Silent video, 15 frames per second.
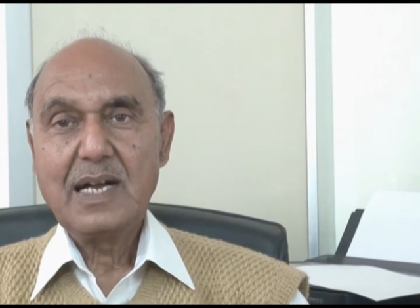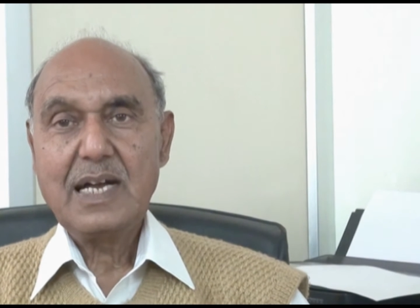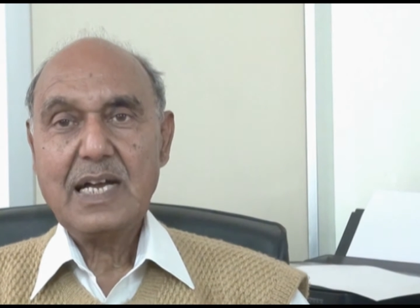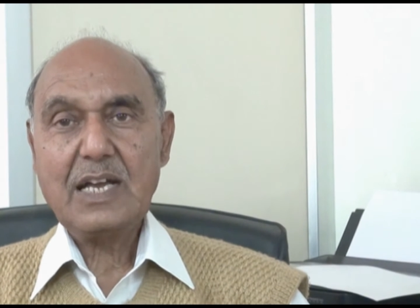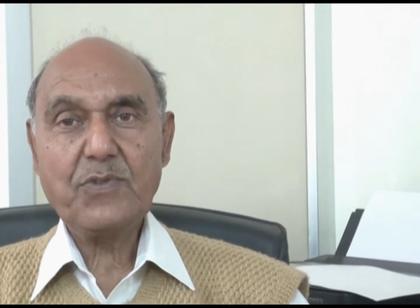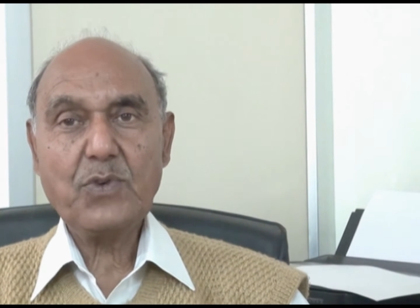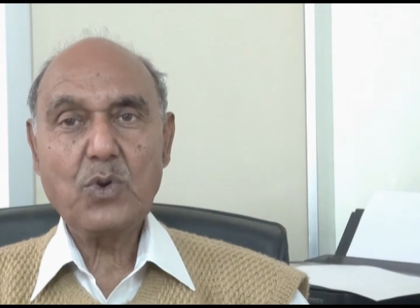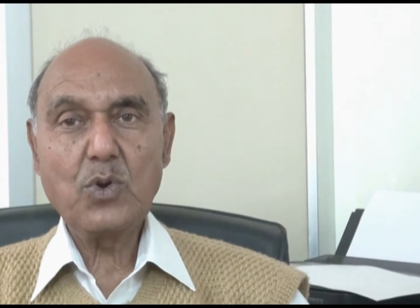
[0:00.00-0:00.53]

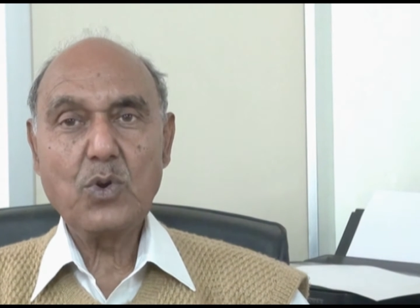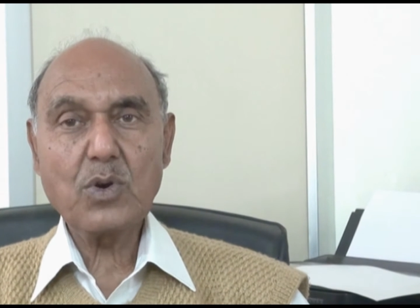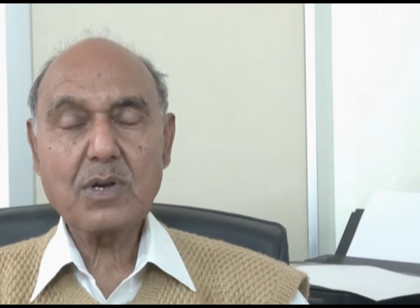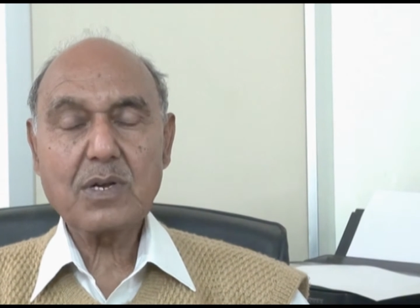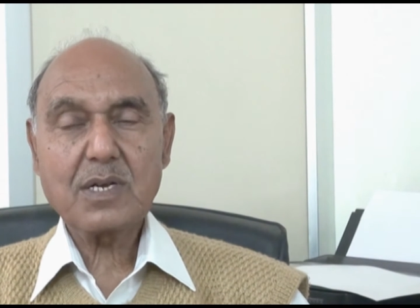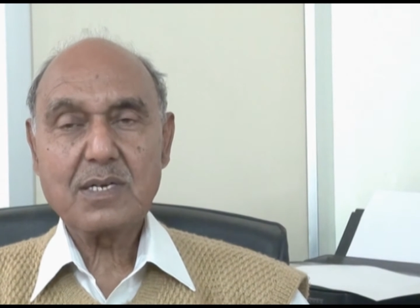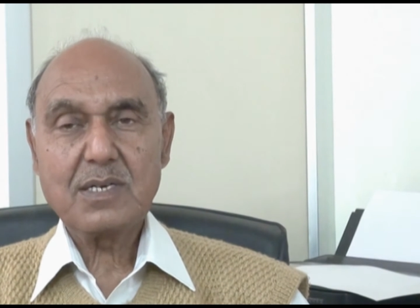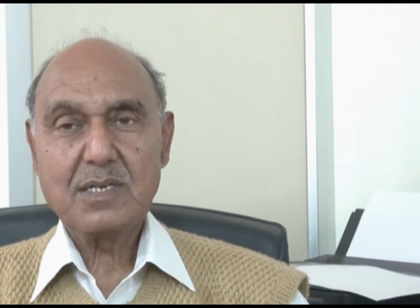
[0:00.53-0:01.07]
If you
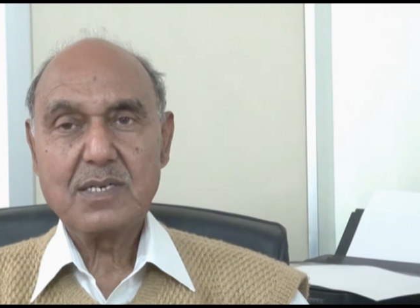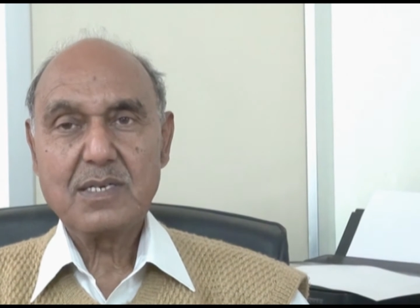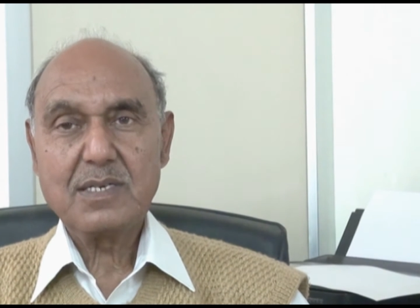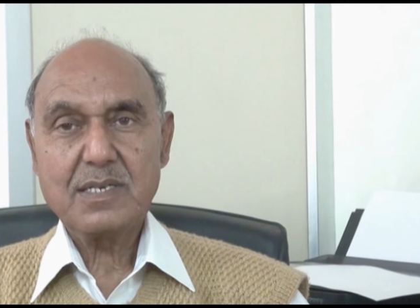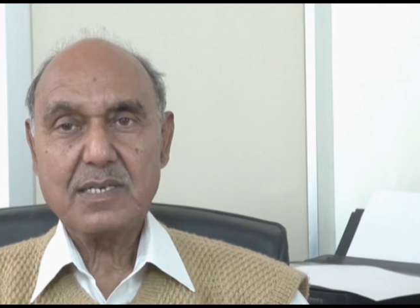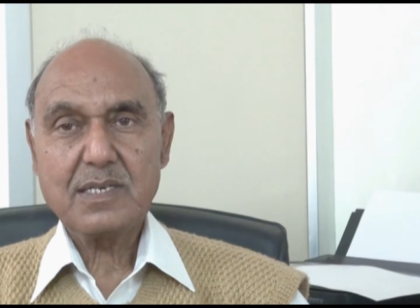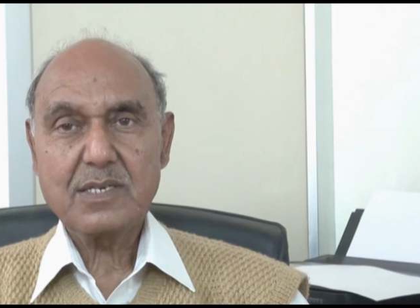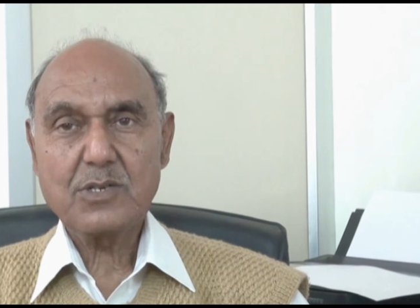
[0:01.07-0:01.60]
look,
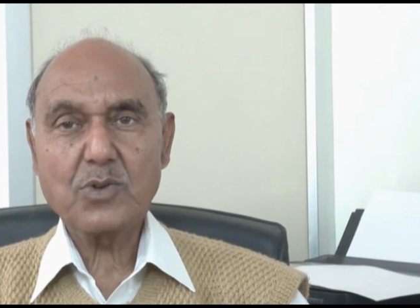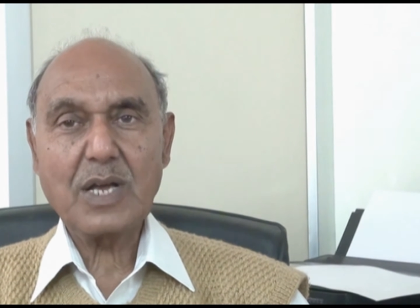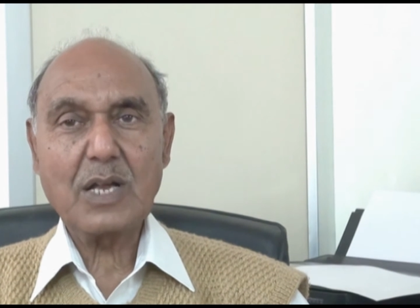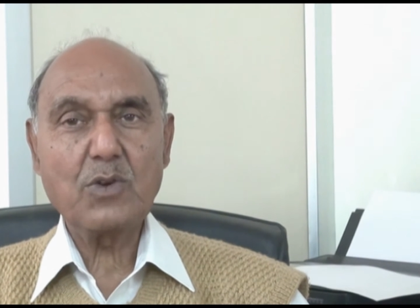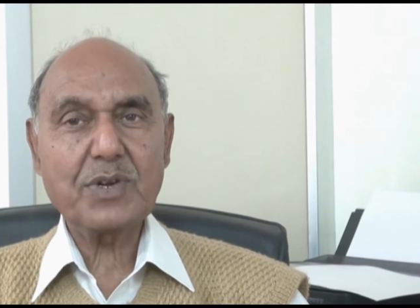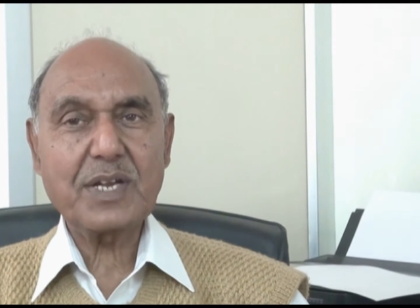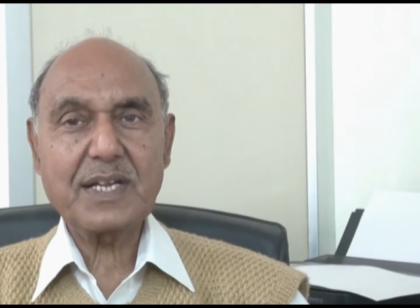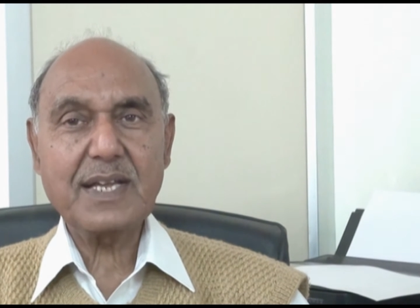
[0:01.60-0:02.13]
you can
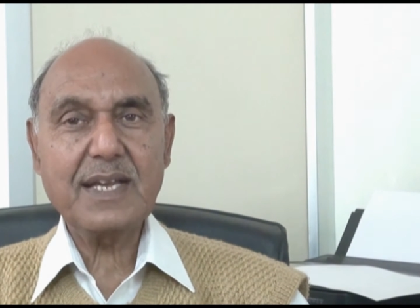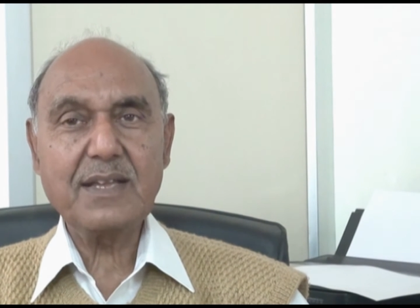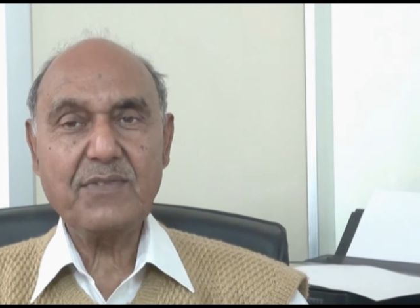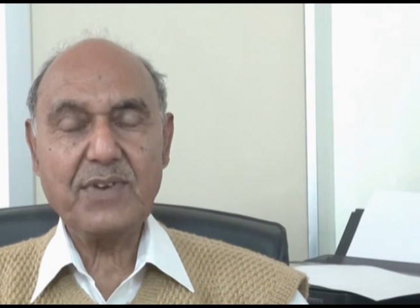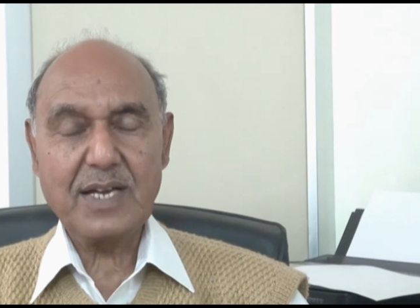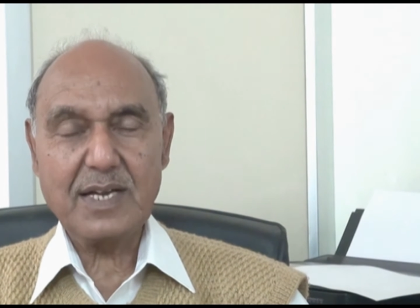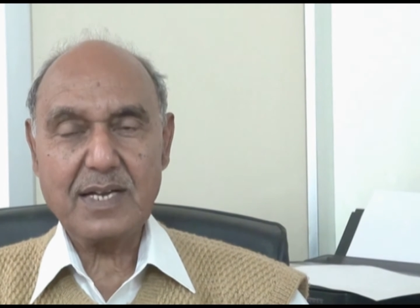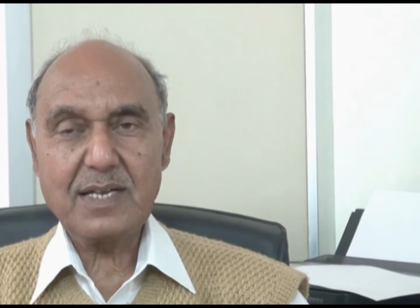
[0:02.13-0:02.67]
look at
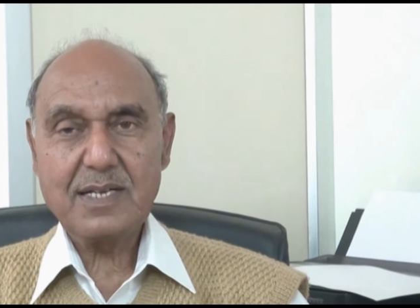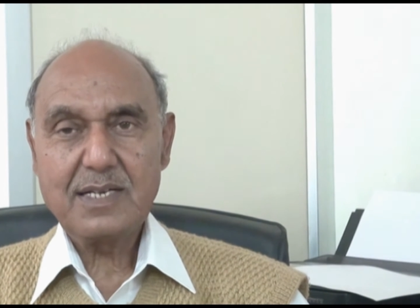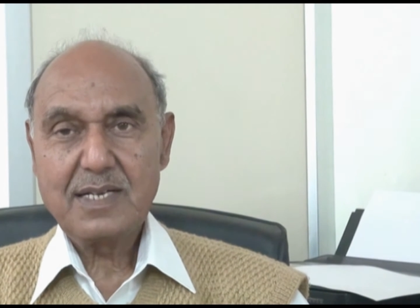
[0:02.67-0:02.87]
anywhere,